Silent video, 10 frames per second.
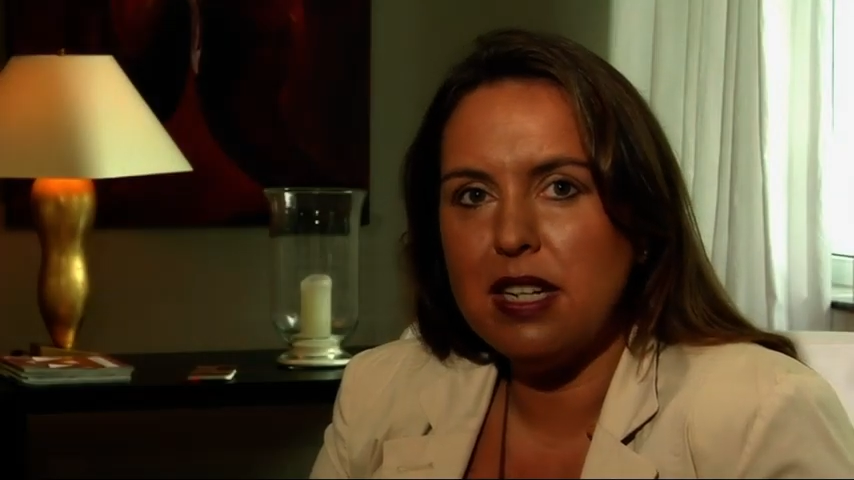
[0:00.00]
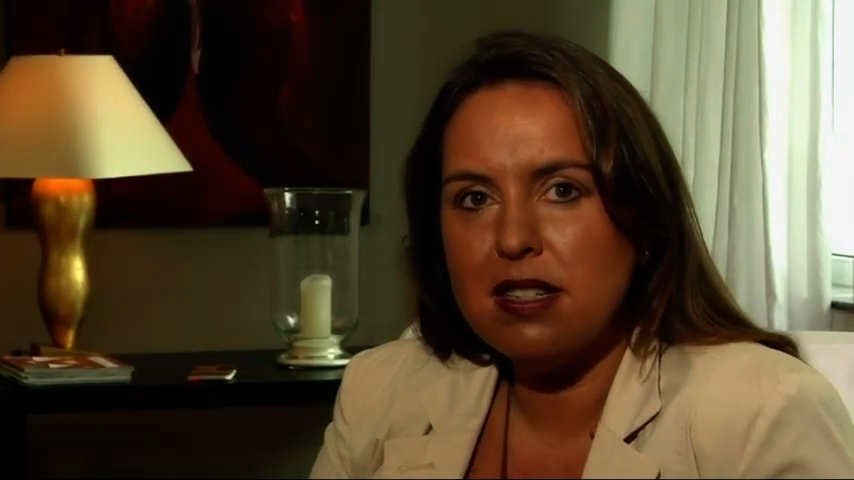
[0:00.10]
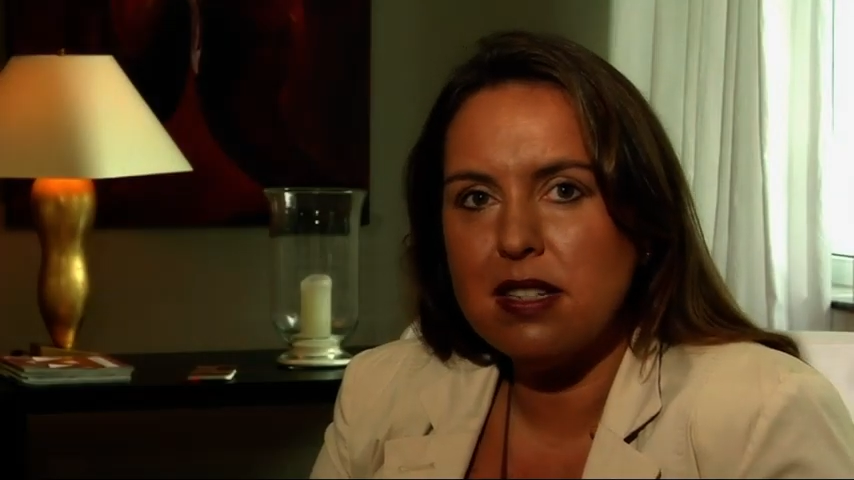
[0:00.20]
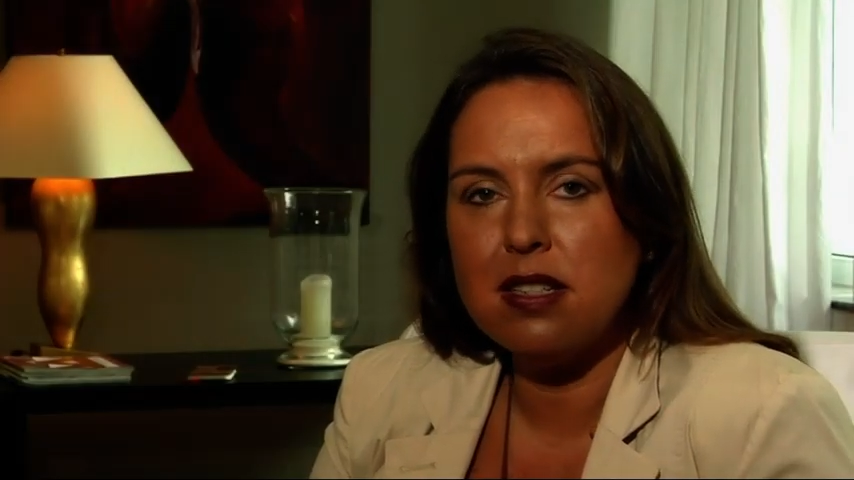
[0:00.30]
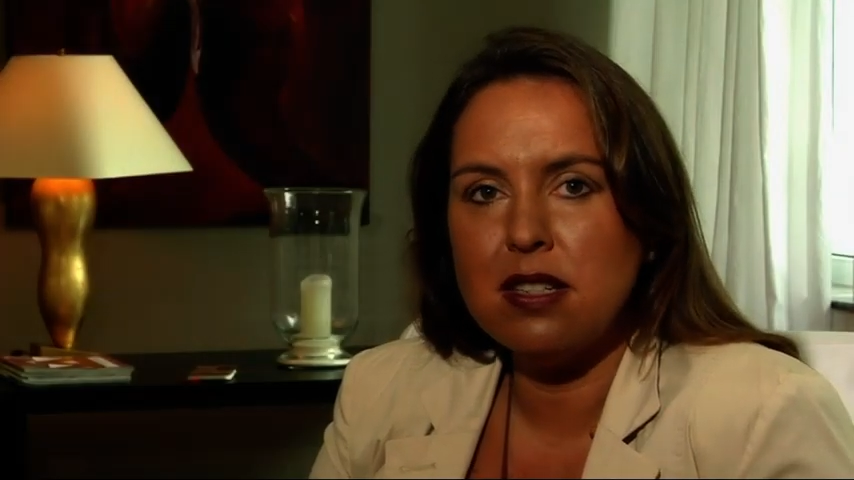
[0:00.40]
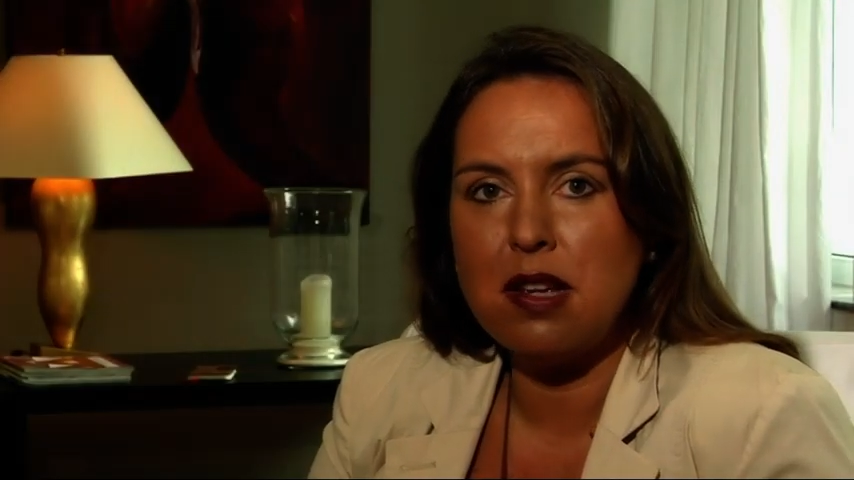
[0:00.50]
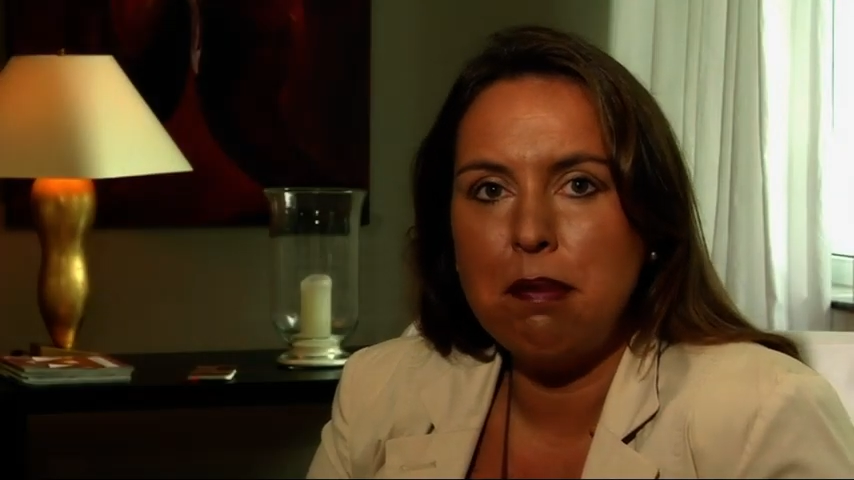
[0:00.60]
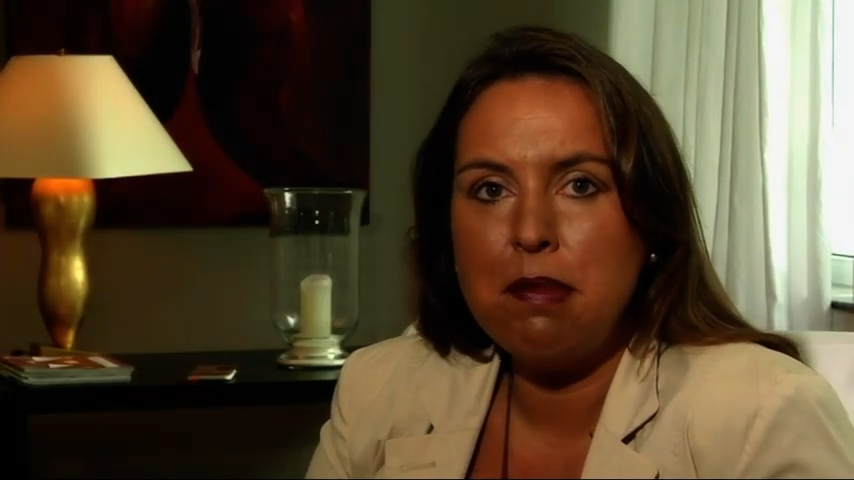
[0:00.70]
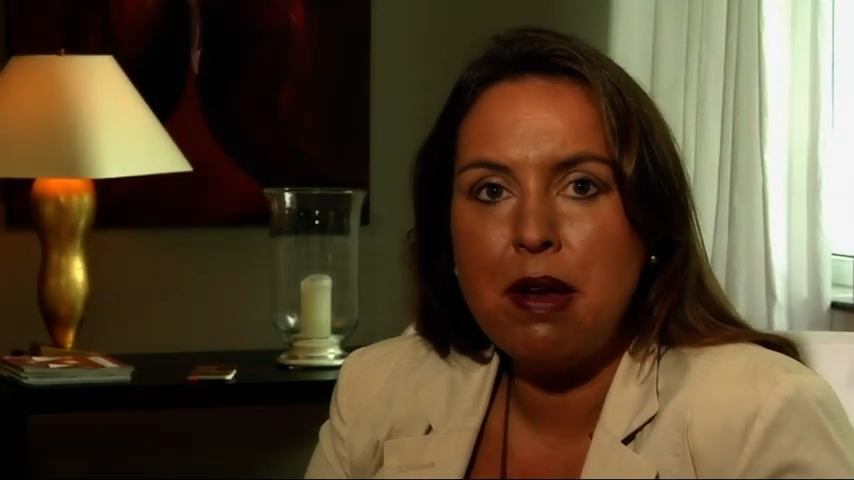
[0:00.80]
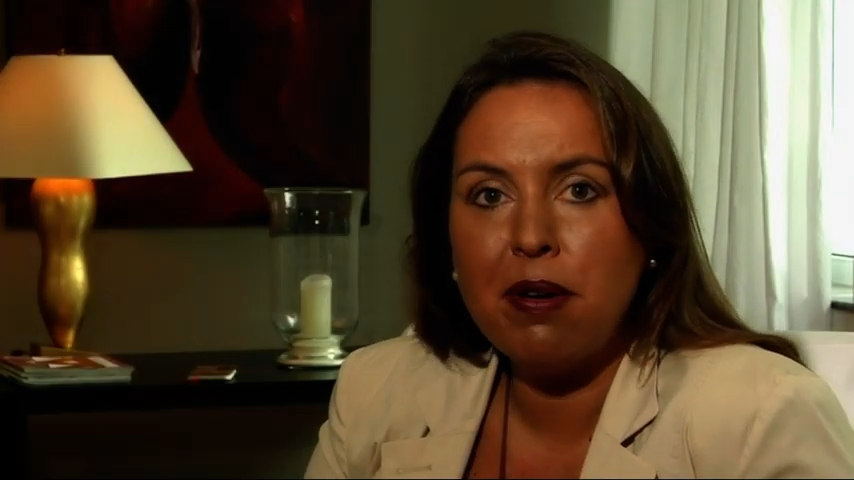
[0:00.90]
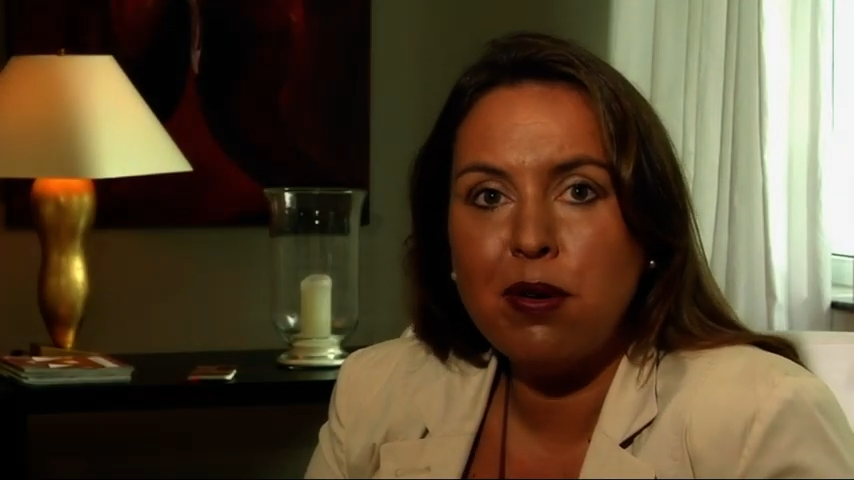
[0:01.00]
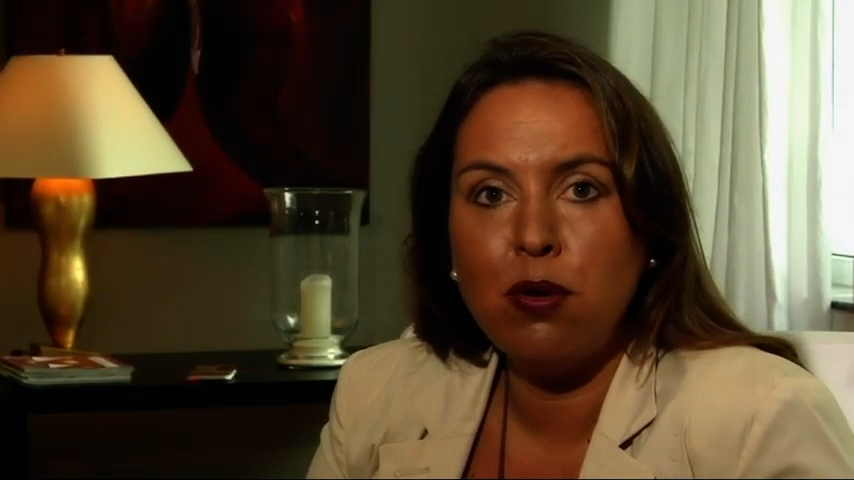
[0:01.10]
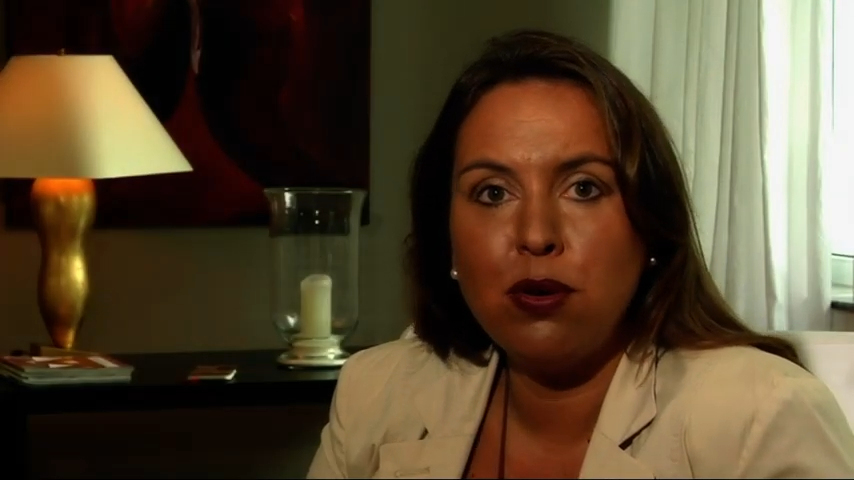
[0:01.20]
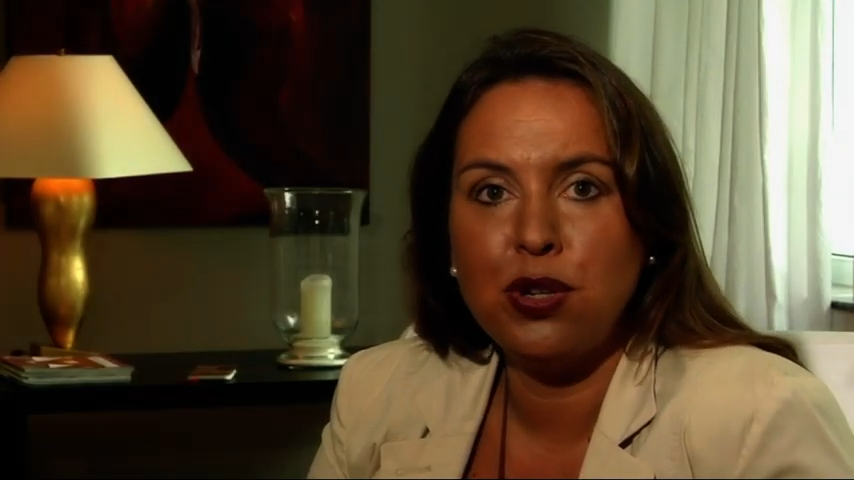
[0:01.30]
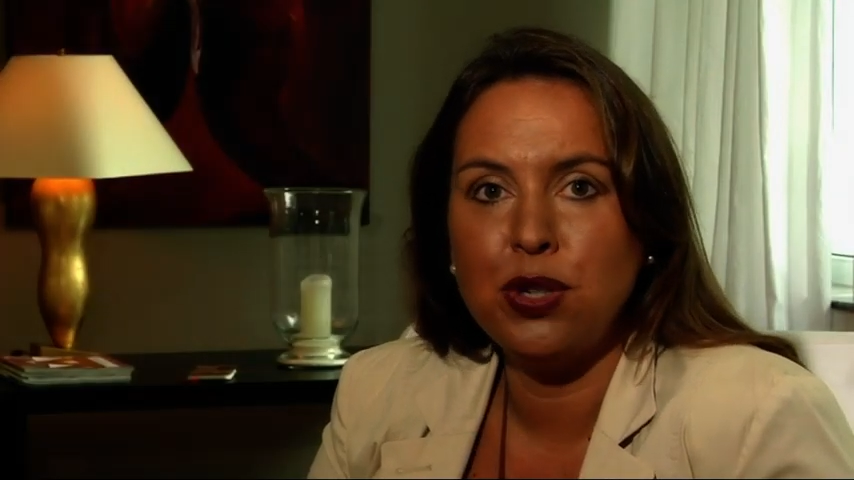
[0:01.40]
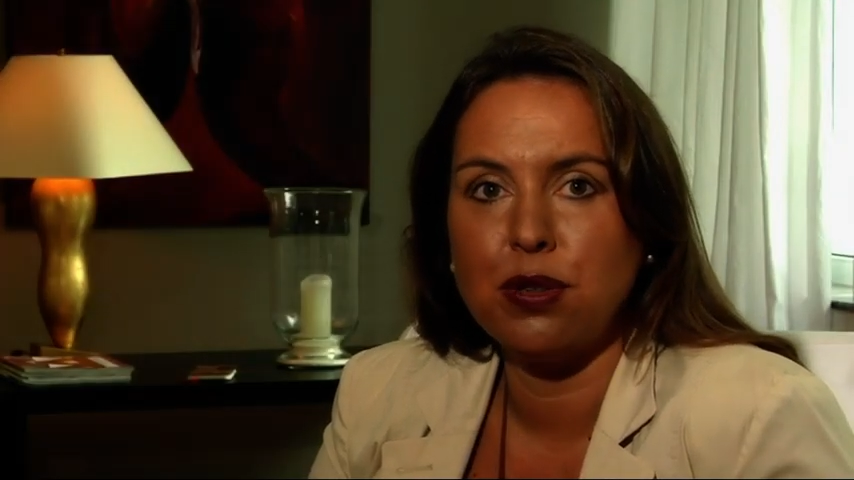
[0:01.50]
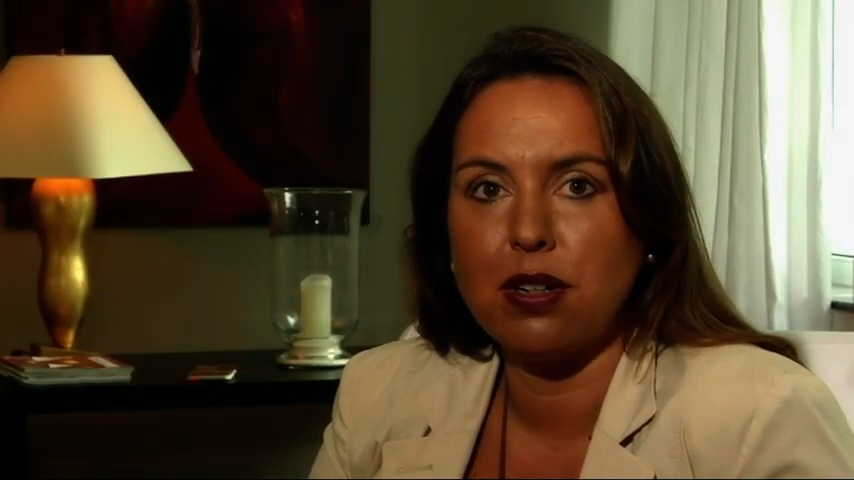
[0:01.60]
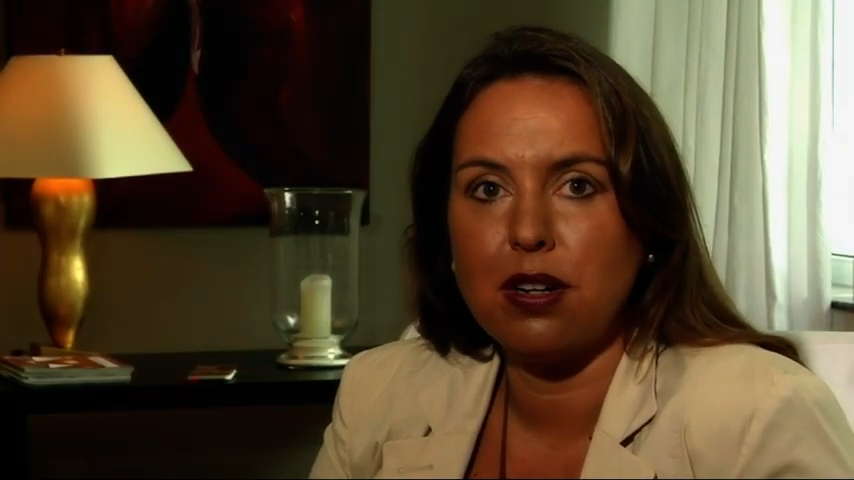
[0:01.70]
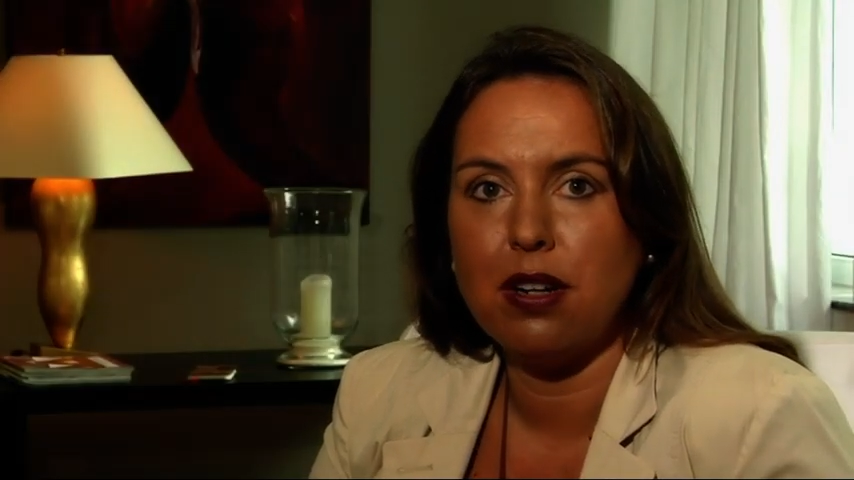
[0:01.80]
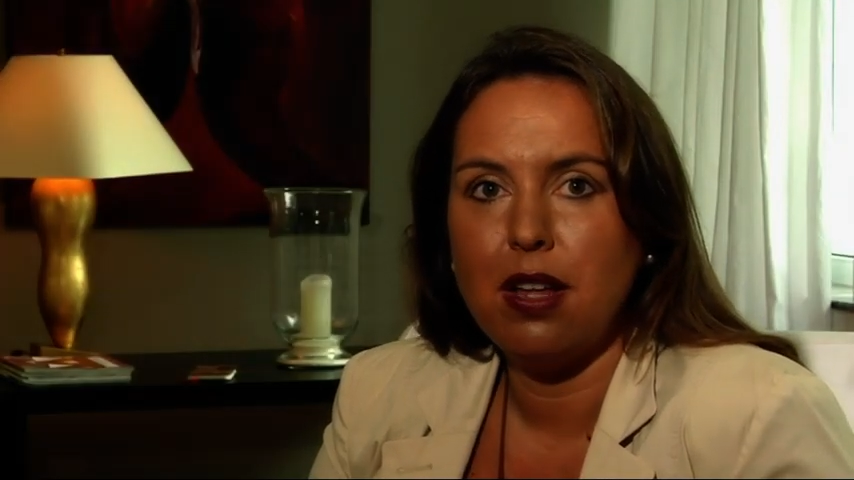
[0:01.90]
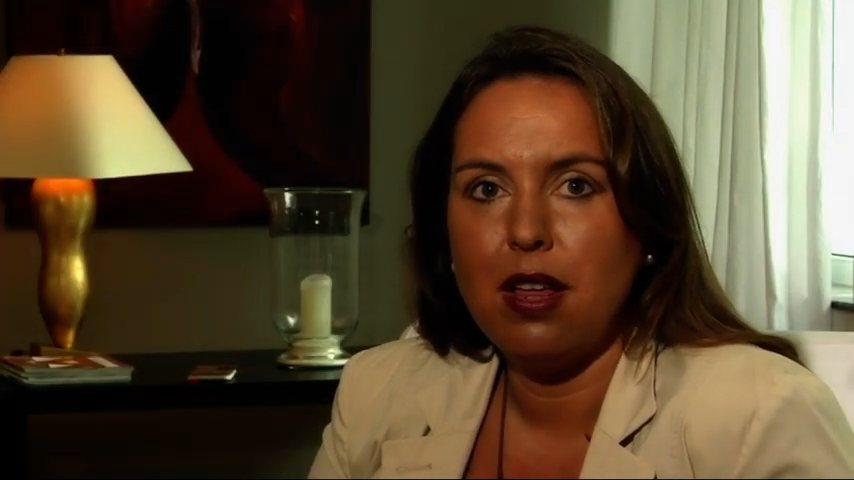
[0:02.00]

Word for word: isn't a miracle cure.